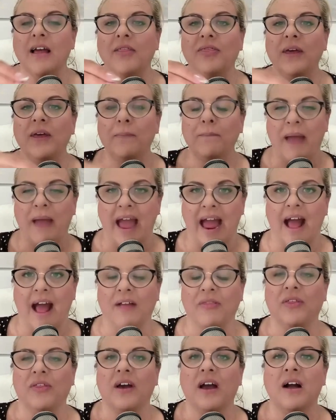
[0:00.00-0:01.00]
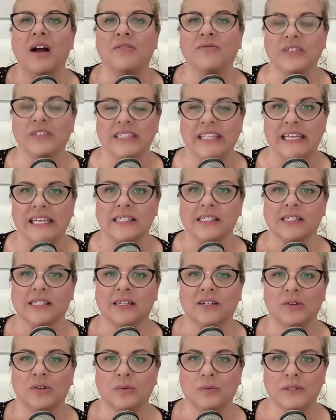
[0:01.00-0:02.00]
the path of least
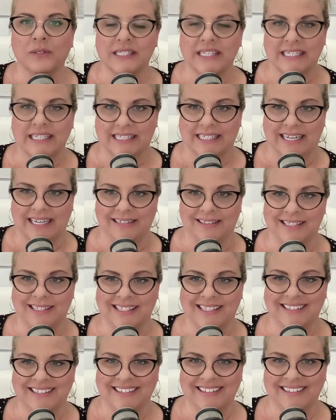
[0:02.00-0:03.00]
resistance.